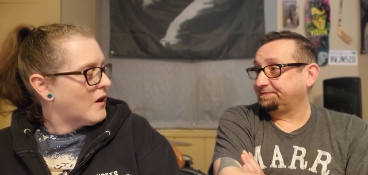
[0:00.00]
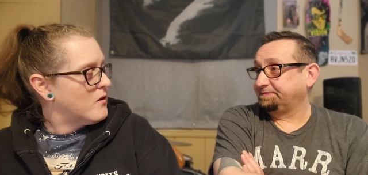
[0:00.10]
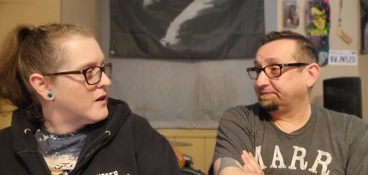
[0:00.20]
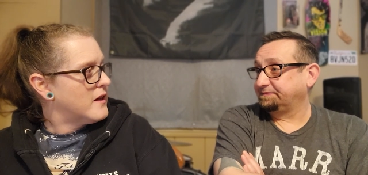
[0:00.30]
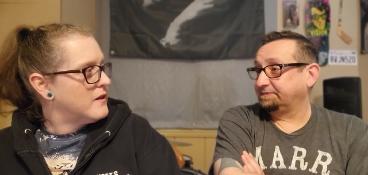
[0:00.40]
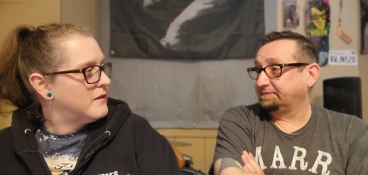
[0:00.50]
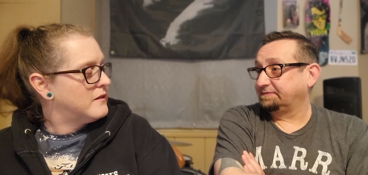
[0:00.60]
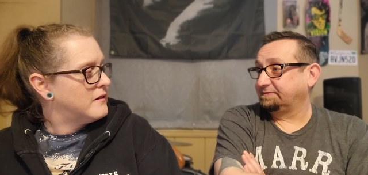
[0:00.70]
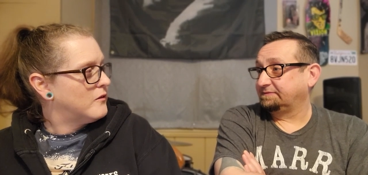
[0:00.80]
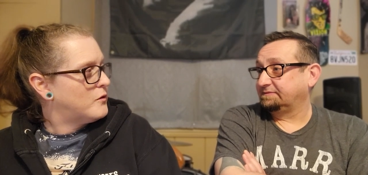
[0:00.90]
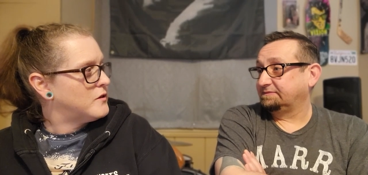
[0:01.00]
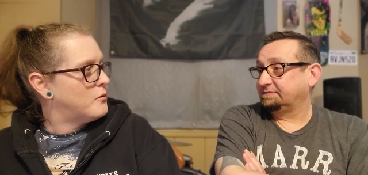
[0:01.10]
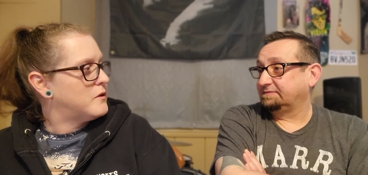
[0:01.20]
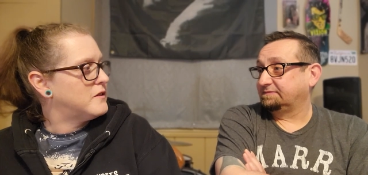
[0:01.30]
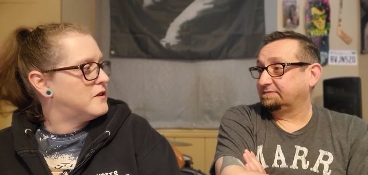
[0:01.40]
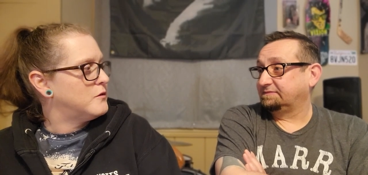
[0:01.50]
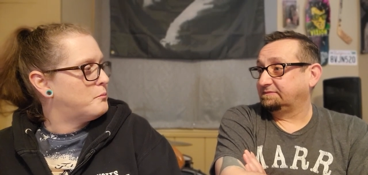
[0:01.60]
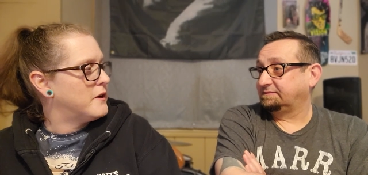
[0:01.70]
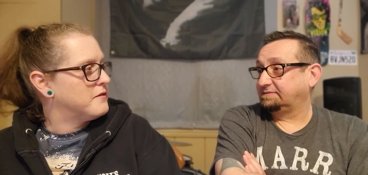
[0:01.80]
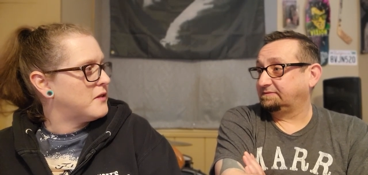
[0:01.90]
Speaker 1: Okay. We'll we'll do
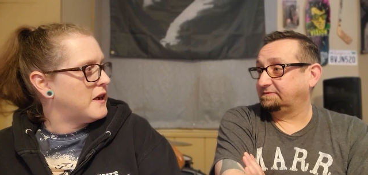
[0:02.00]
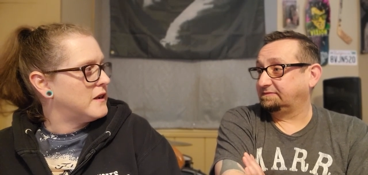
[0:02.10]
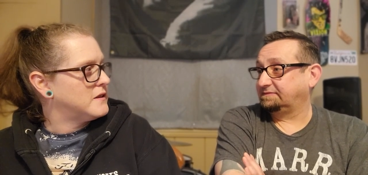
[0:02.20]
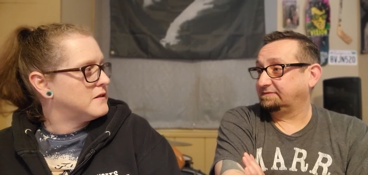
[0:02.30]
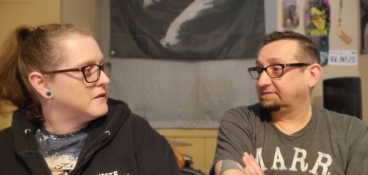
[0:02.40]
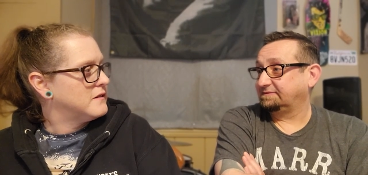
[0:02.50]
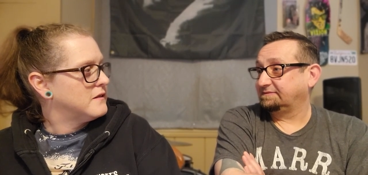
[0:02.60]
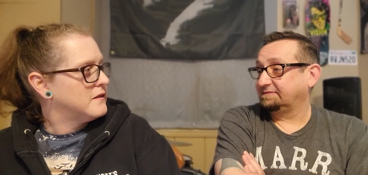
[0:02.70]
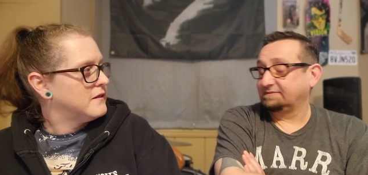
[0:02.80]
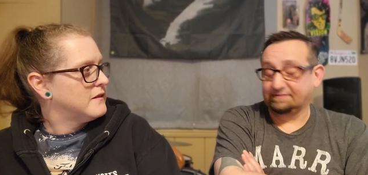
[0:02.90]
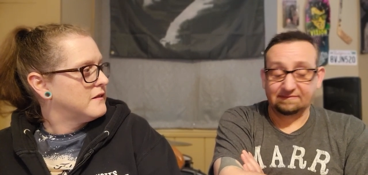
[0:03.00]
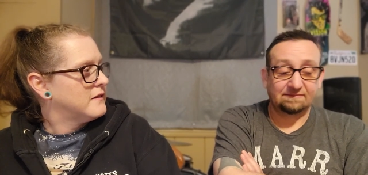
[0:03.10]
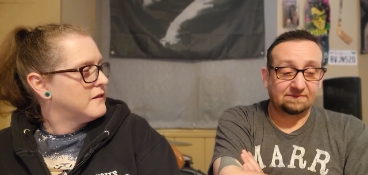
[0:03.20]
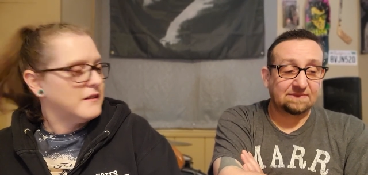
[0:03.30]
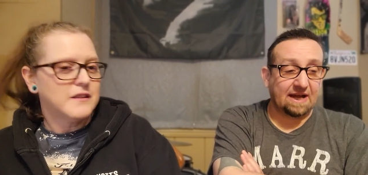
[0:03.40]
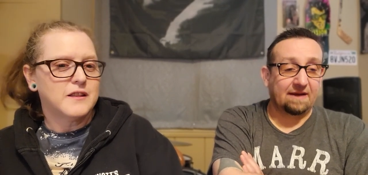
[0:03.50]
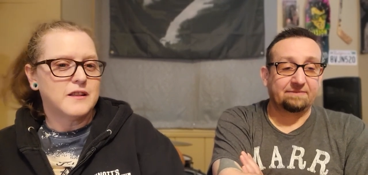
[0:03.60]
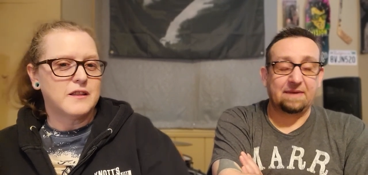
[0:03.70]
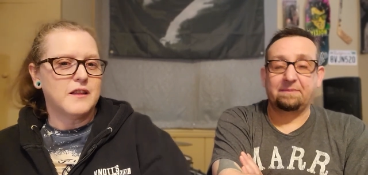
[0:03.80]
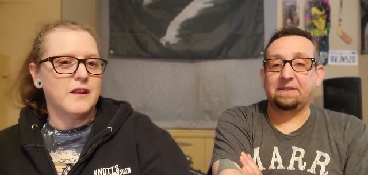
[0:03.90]
beer flight.
Speaker 2: Yeah,
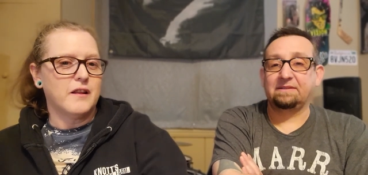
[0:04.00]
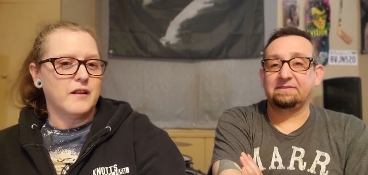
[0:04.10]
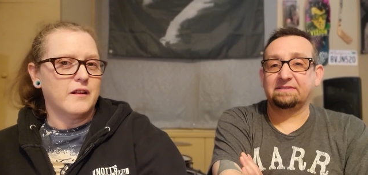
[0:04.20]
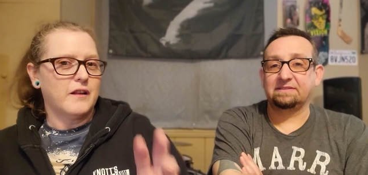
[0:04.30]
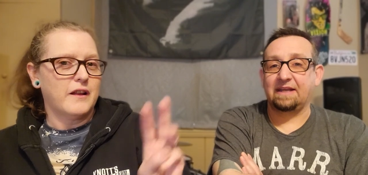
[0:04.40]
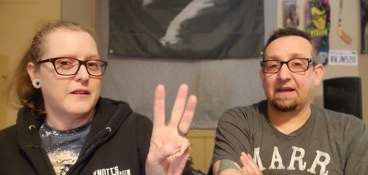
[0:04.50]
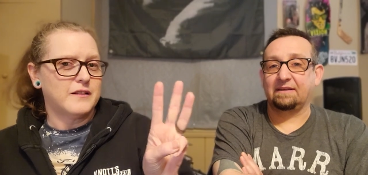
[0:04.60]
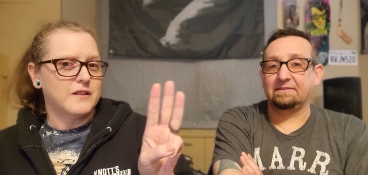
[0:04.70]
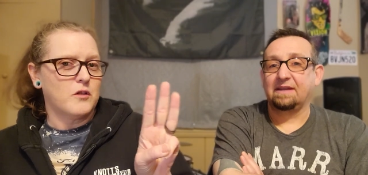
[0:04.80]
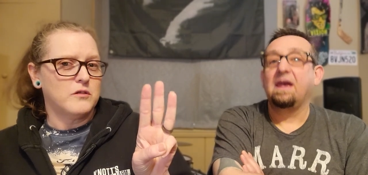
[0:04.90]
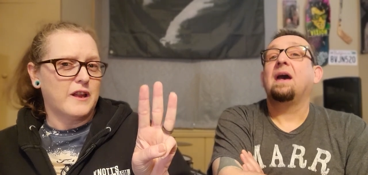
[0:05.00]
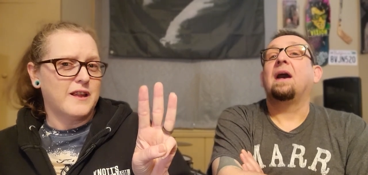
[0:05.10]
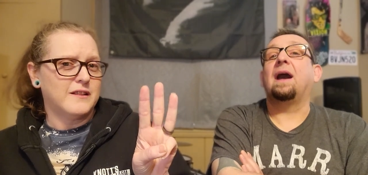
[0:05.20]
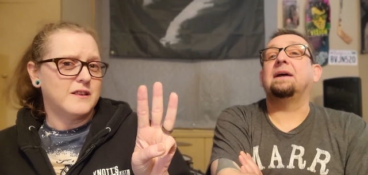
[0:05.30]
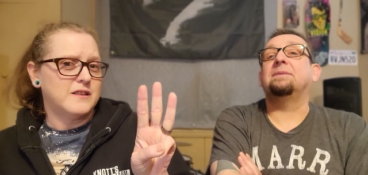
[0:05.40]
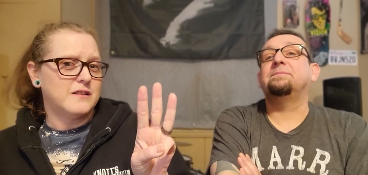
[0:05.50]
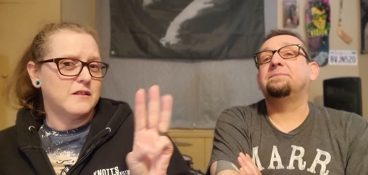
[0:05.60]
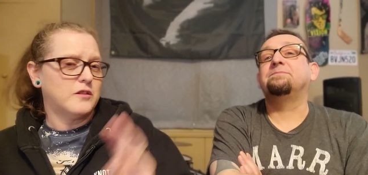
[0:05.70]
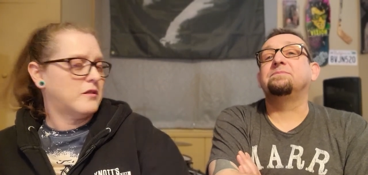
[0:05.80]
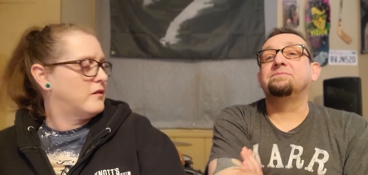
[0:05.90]
maybe. At, oh, at uh,
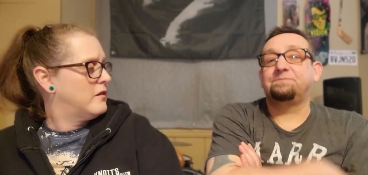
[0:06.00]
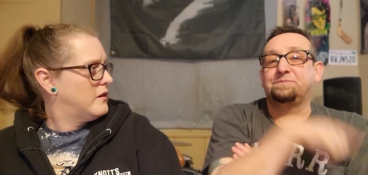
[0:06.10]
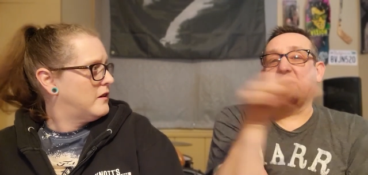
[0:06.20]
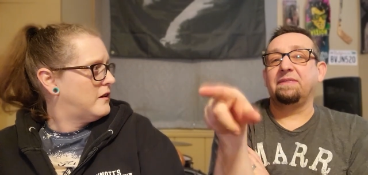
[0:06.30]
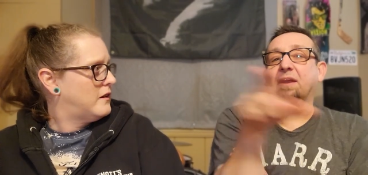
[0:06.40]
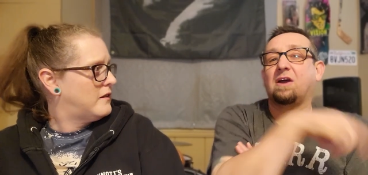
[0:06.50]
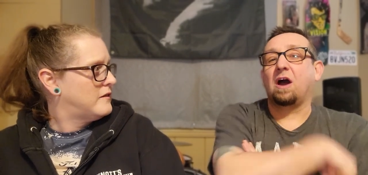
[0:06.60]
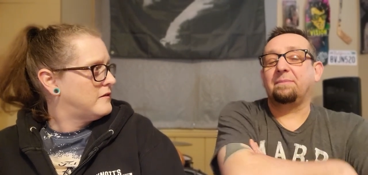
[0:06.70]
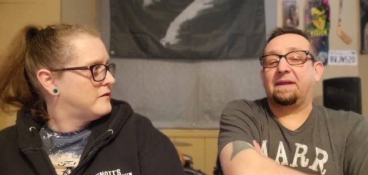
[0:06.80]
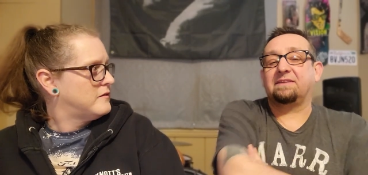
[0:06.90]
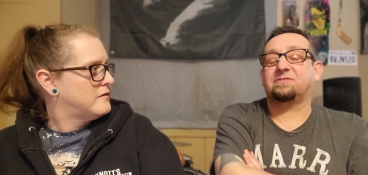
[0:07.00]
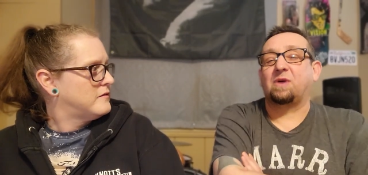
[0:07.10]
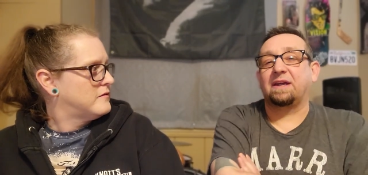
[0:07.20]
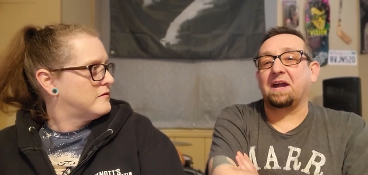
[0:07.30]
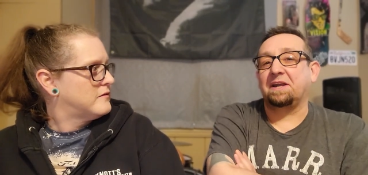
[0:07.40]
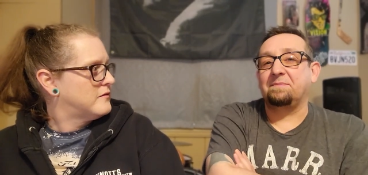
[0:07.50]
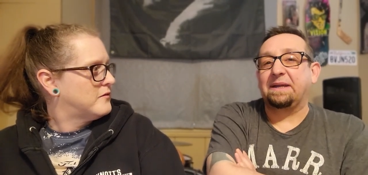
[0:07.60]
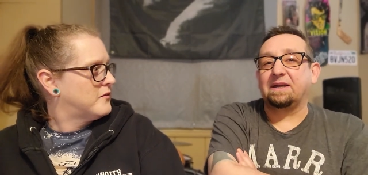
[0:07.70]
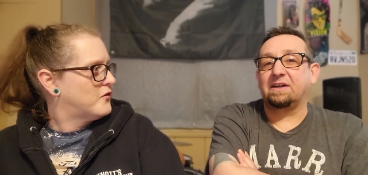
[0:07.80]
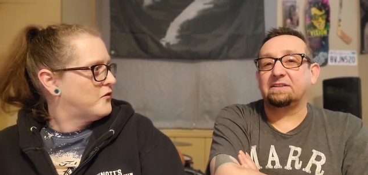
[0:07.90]
put in the comments what kind of
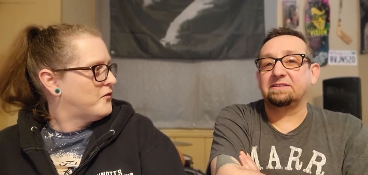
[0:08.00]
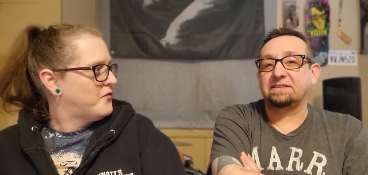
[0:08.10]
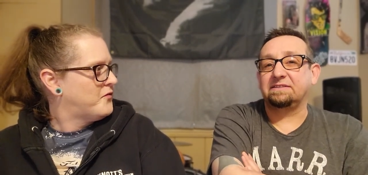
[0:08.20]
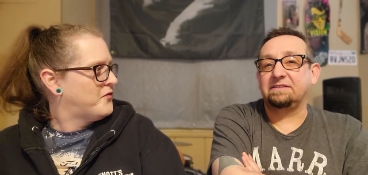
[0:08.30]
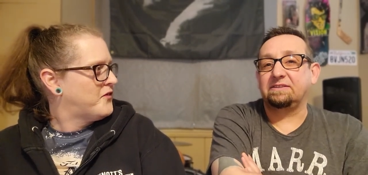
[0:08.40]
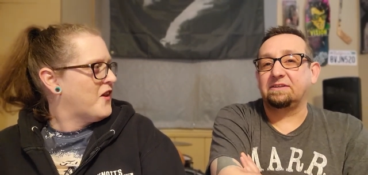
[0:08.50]
beers you